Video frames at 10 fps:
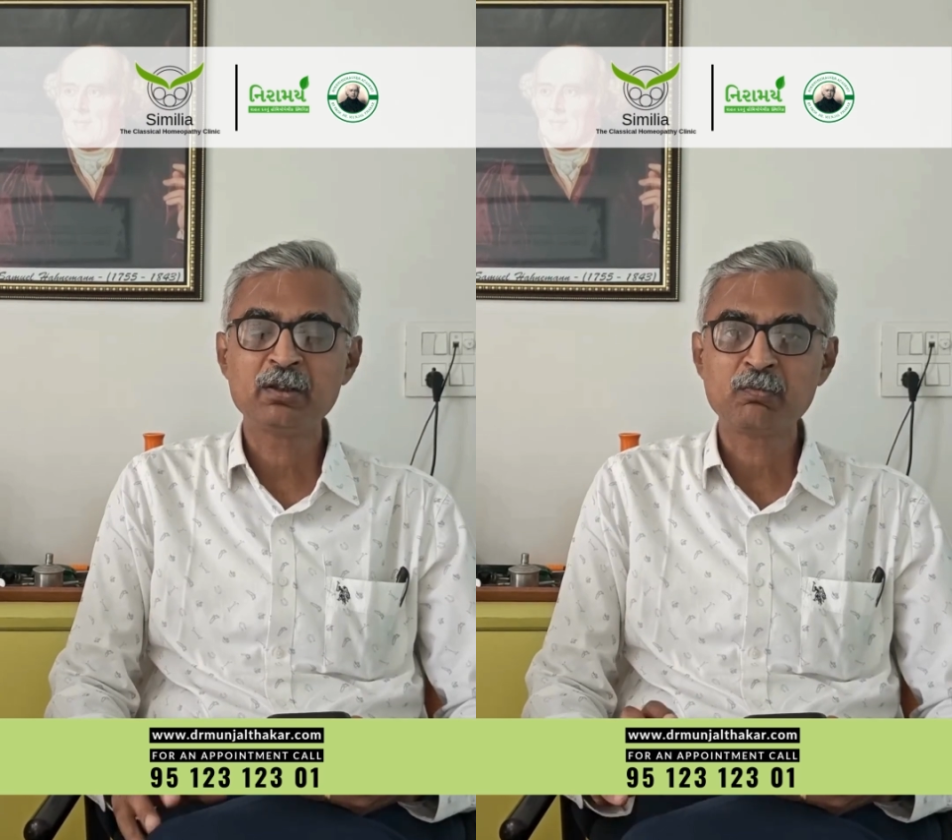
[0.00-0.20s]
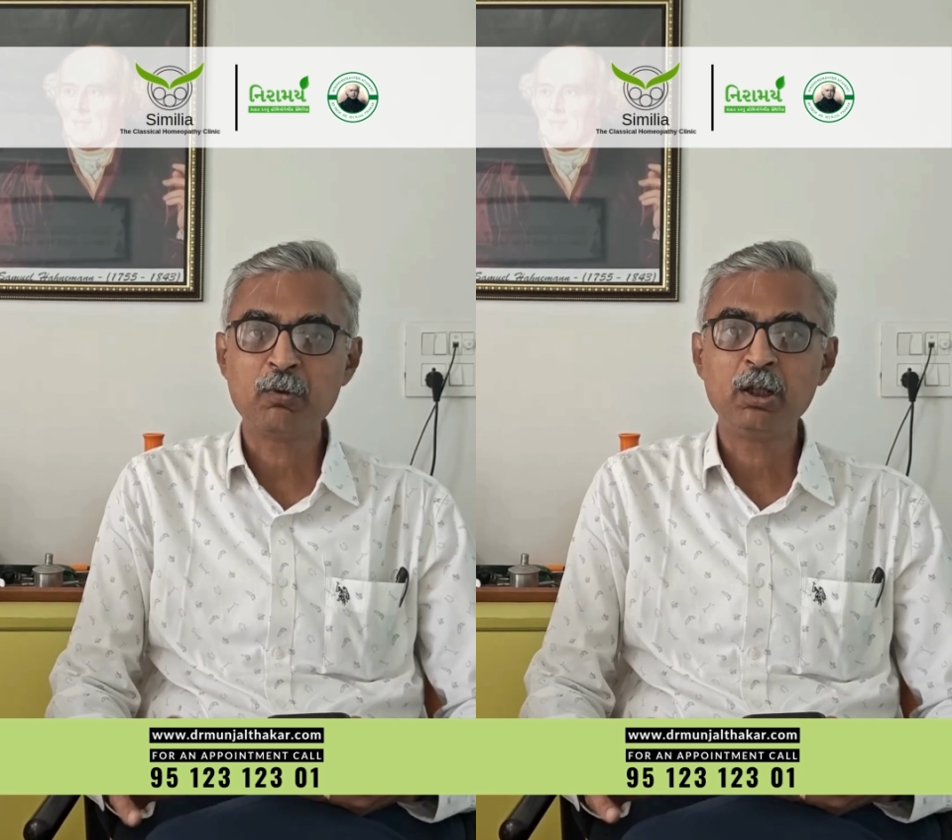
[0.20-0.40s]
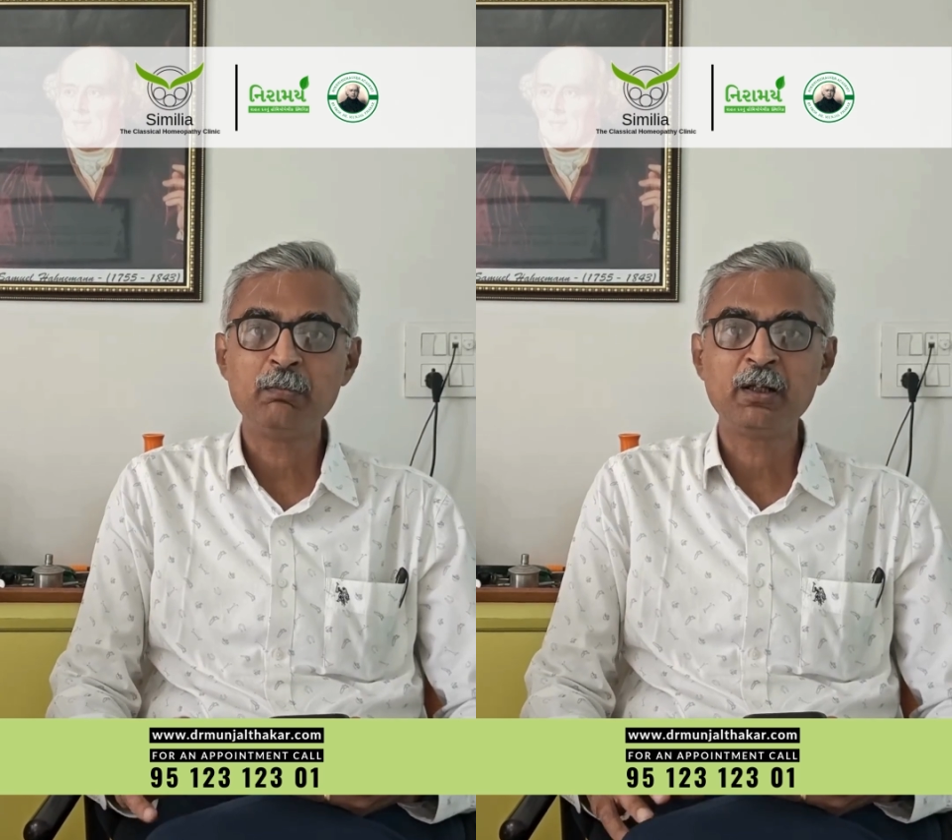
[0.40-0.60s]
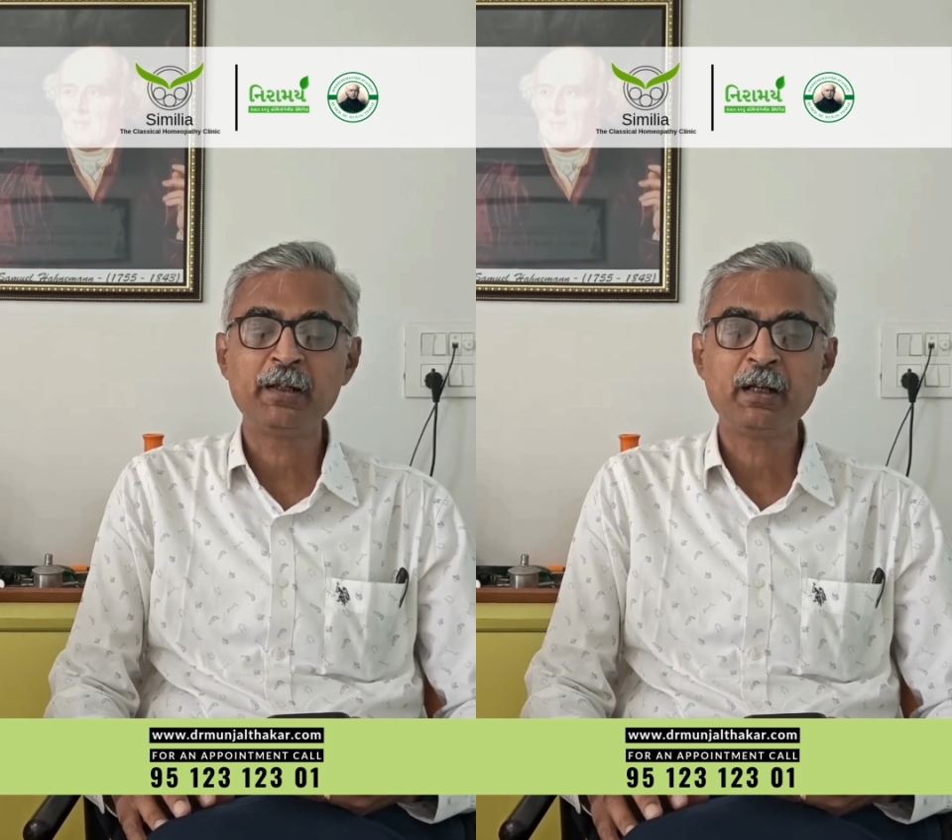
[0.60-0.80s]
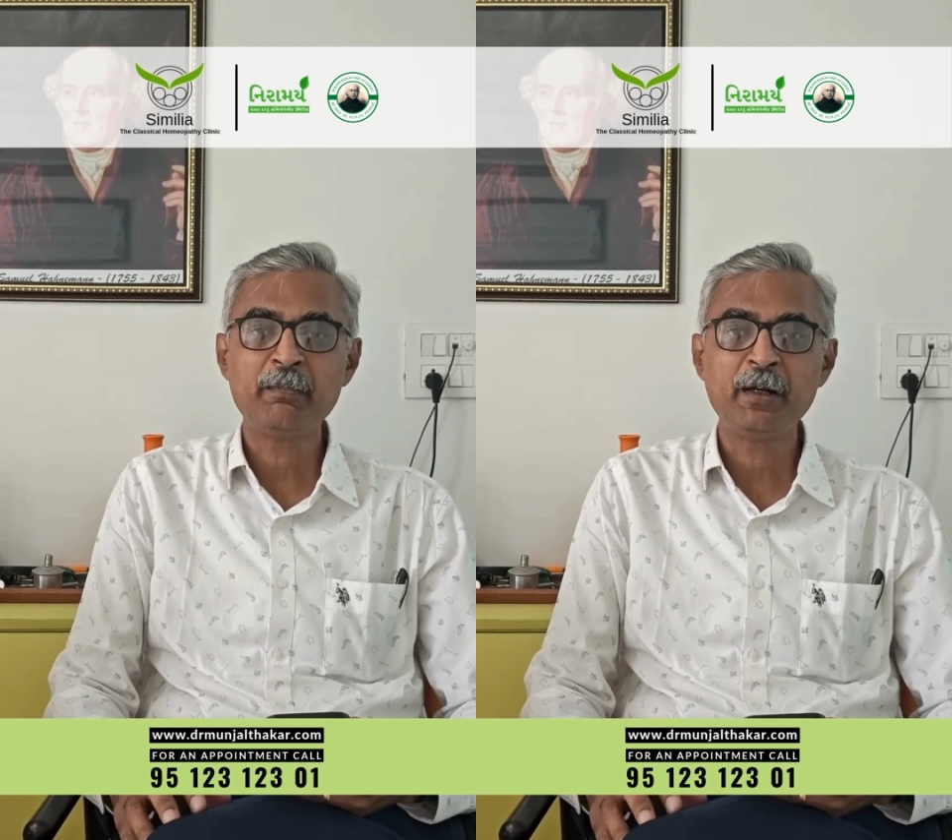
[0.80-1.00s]
the small
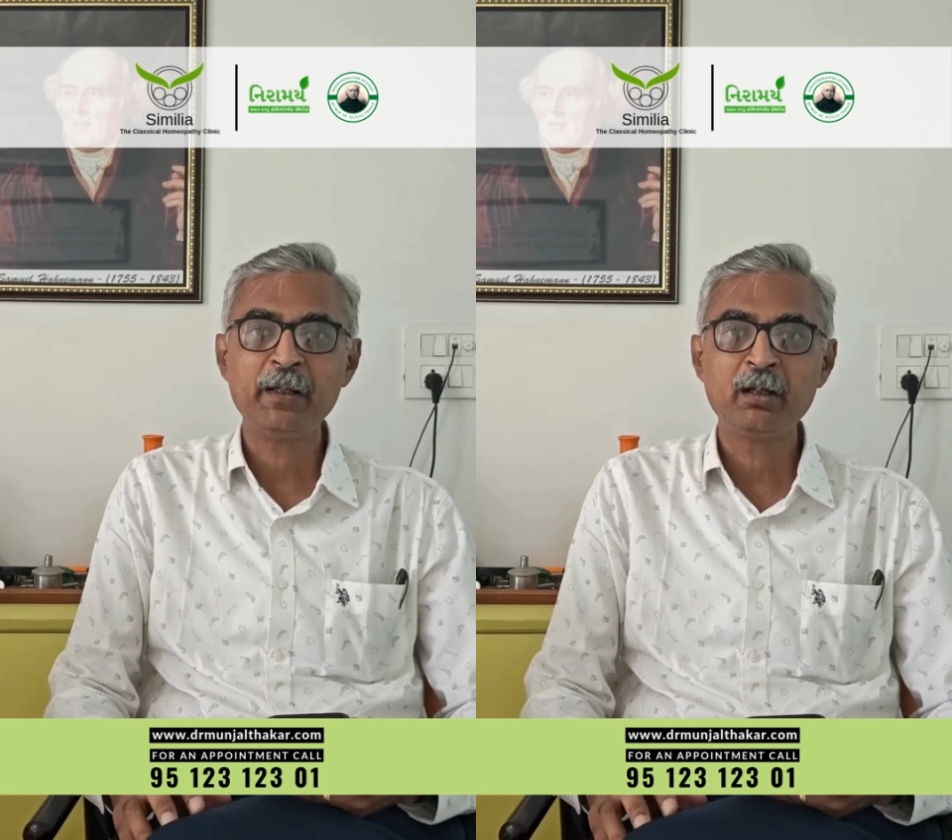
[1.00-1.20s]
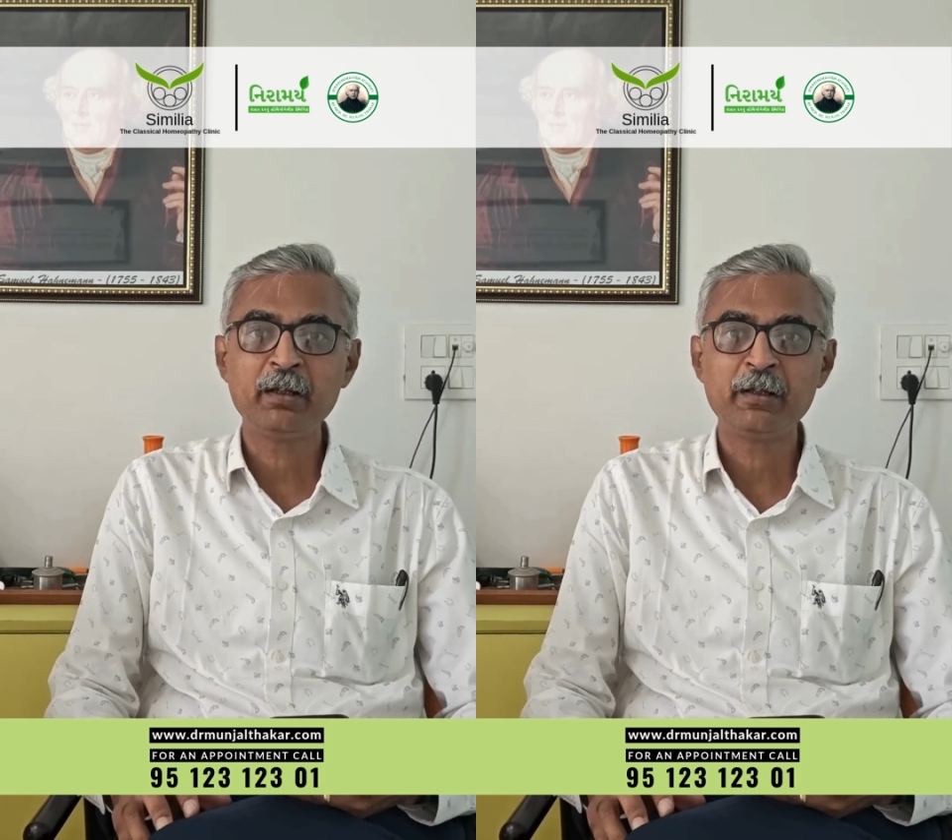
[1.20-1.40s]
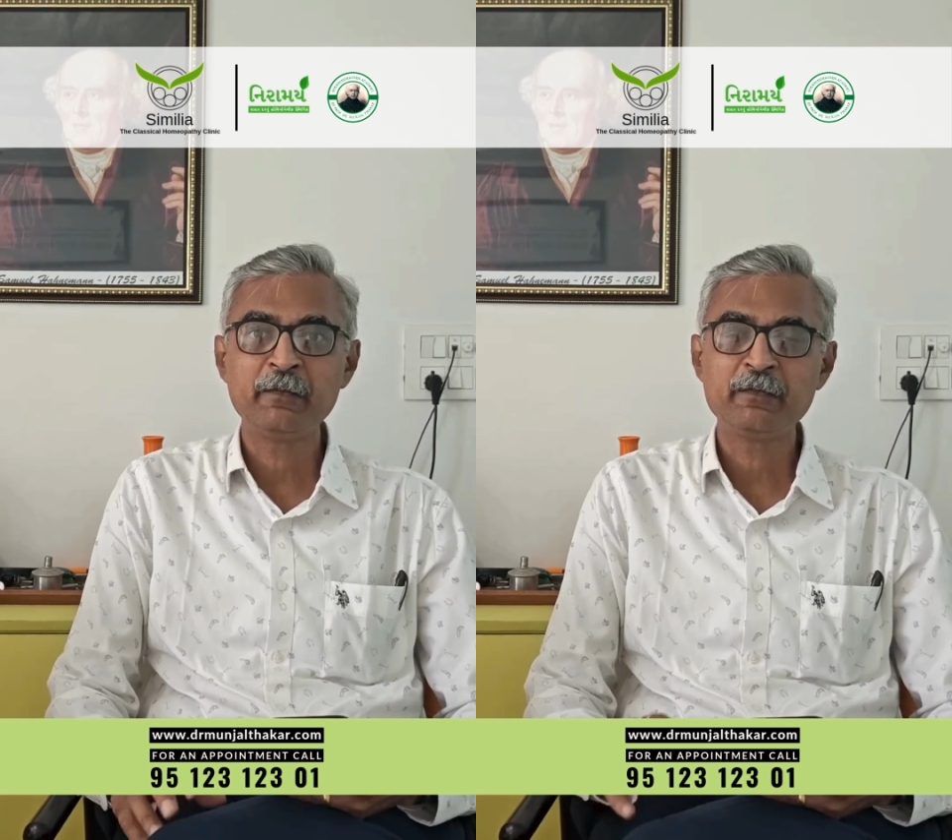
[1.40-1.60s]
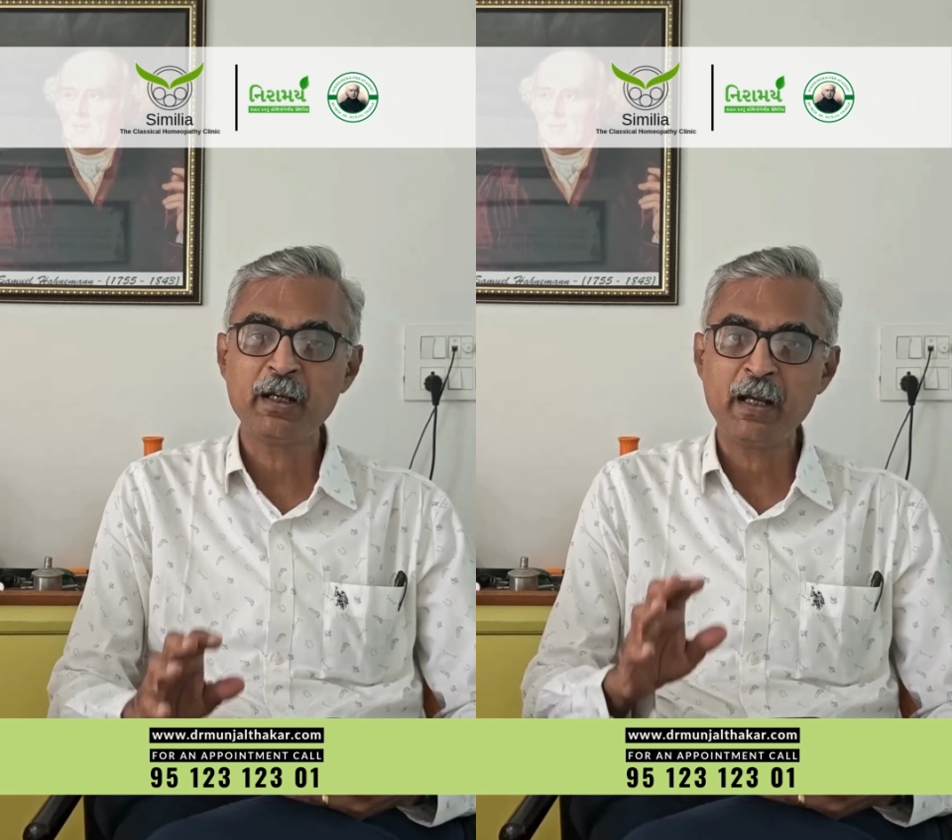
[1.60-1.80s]
materia medica gives